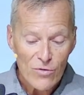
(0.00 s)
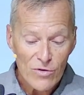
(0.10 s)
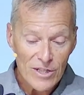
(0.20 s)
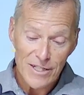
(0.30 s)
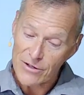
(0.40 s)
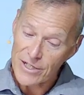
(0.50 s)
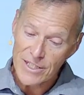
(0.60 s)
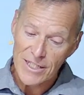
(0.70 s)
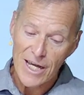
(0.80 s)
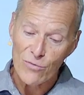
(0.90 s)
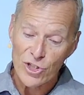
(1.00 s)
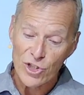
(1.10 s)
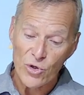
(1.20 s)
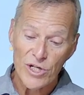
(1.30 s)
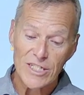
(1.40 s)
There it is again
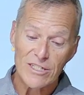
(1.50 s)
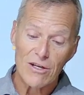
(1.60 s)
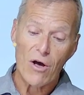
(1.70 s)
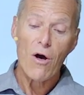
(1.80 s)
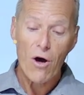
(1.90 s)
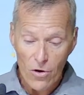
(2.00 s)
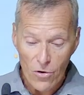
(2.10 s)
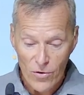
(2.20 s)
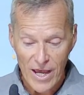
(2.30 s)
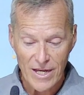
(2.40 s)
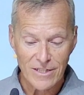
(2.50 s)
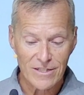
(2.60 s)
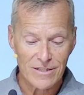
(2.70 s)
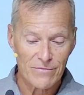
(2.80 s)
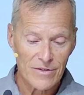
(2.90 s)
rejoice
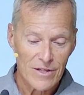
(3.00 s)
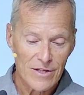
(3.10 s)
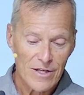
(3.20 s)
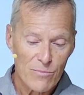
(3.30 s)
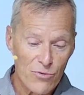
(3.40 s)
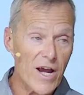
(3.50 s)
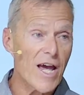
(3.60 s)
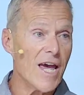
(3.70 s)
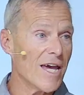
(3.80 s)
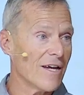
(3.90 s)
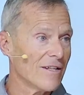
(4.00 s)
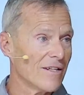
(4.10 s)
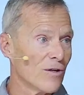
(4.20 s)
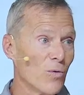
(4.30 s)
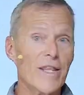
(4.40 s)
always, pray
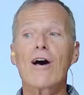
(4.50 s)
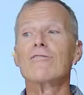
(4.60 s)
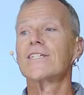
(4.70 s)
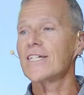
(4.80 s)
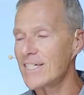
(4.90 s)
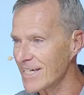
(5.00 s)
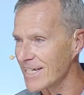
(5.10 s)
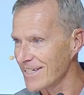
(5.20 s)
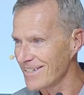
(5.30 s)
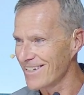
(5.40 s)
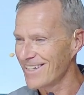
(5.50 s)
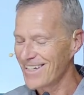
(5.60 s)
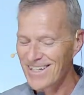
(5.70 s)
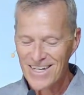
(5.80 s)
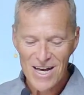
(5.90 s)
without ceasing.
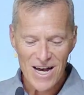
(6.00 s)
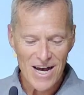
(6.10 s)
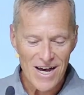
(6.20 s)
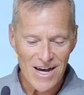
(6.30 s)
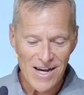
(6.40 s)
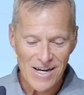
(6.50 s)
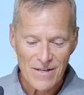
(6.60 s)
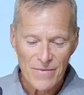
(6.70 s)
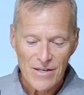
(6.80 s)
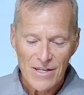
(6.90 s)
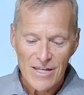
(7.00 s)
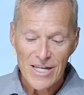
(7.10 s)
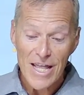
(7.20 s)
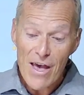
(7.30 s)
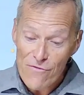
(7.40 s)
Uh,
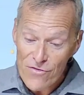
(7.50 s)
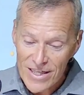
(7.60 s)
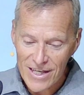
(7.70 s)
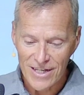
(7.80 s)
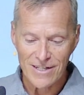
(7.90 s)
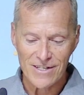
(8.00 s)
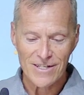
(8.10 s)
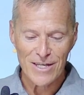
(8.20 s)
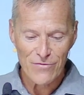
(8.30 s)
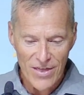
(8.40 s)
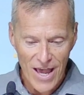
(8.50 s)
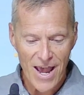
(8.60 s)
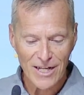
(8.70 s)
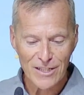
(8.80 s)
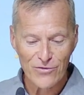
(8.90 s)
in everything, give
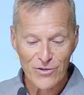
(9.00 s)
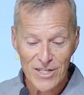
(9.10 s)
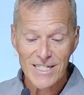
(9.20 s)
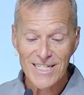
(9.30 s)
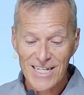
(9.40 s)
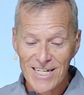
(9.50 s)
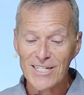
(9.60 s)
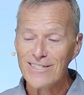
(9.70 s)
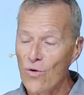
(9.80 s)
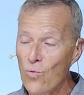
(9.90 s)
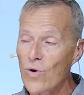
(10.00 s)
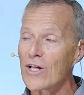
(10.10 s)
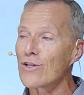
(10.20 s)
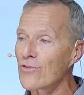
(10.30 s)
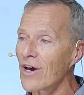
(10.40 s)
thanks, for this is the
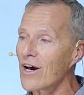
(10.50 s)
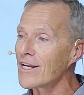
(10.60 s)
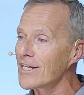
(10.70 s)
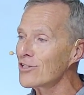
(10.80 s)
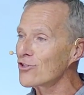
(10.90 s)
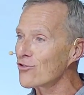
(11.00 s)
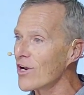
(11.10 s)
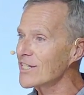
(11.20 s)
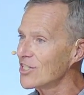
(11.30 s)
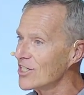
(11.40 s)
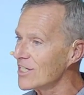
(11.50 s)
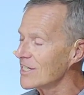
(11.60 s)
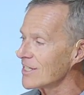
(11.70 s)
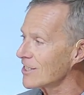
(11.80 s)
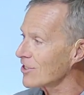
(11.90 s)
will of God in Christ
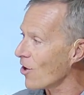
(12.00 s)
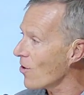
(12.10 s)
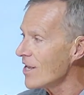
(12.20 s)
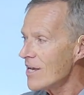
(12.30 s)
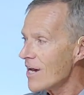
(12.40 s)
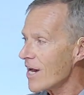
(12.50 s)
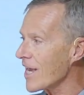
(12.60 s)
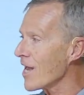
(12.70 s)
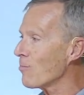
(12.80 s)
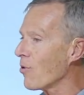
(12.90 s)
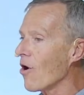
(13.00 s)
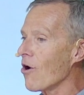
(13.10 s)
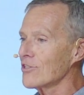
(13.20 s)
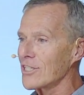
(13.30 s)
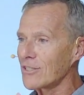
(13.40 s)
Jesus. So again,
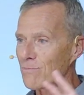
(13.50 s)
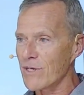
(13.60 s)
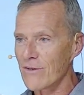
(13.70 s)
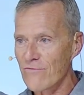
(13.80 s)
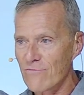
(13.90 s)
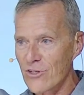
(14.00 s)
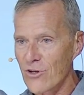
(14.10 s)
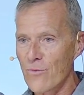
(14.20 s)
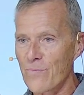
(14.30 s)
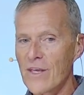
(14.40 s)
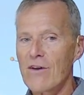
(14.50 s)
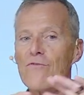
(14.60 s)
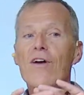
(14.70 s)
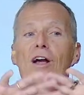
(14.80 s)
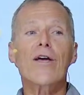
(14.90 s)
Paul's just being, you know,
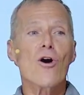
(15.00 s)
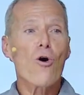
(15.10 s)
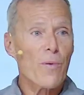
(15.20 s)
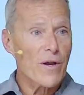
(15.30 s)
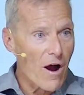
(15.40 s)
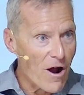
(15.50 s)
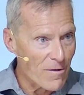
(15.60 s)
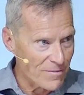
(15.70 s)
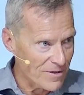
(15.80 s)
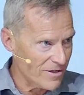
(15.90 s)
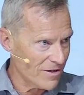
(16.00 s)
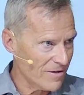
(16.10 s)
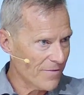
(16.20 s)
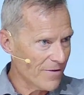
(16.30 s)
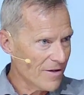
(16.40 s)
very open armed
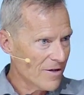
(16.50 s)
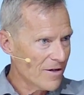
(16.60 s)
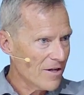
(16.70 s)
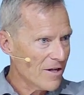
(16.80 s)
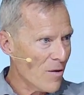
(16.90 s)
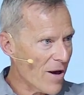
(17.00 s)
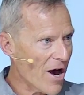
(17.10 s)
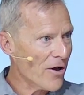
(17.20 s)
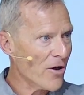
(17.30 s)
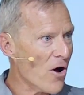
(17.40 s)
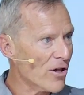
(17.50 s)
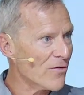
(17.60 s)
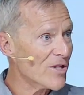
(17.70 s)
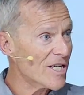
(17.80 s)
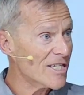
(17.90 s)
about all
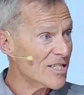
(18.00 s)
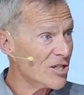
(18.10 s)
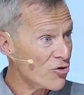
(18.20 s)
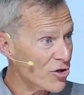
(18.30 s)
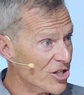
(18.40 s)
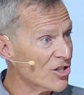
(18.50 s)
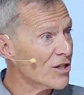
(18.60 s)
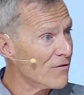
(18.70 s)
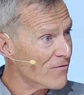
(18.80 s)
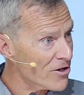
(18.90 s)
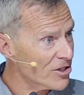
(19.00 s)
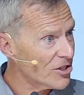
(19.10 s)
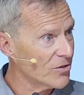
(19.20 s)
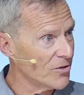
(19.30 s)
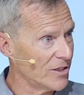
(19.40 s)
of these Christian
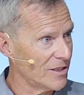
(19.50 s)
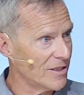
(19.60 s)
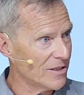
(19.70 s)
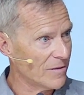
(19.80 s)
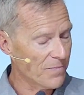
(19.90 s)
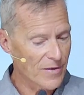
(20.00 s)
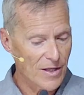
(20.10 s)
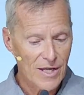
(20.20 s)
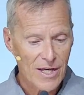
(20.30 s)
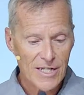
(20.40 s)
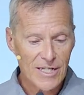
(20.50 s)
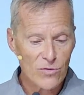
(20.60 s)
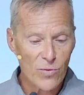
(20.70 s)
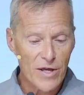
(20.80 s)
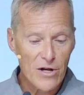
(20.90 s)
virtues. He
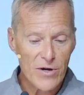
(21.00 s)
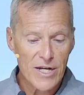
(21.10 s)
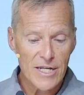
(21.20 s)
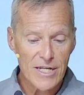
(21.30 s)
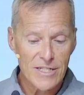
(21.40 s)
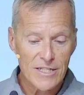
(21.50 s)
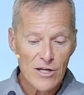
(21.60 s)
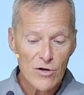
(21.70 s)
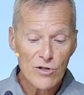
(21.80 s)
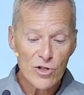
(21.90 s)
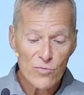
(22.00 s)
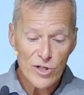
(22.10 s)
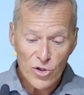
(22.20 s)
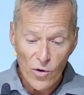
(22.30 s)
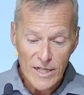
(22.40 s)
says, whether it is
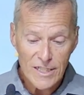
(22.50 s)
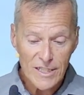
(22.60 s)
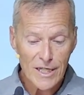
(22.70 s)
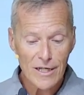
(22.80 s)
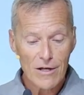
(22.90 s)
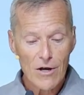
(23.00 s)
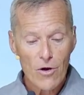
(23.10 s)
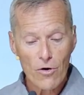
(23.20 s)
rejoicing or